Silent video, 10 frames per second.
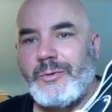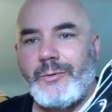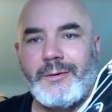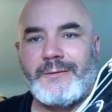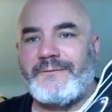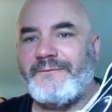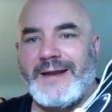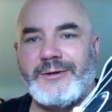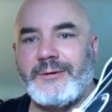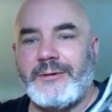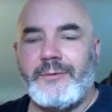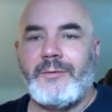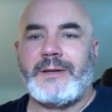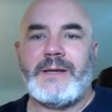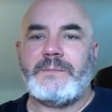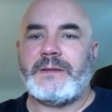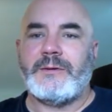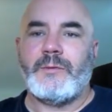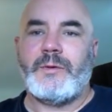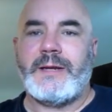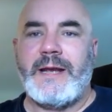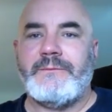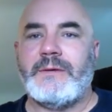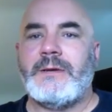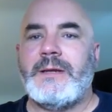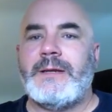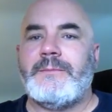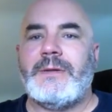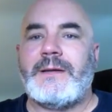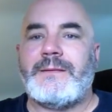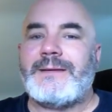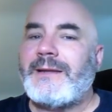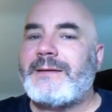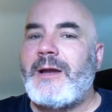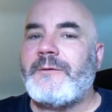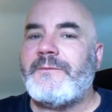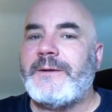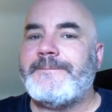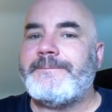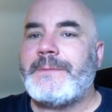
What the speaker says: or Fender or Gibson or what have you, because that's counterfeit,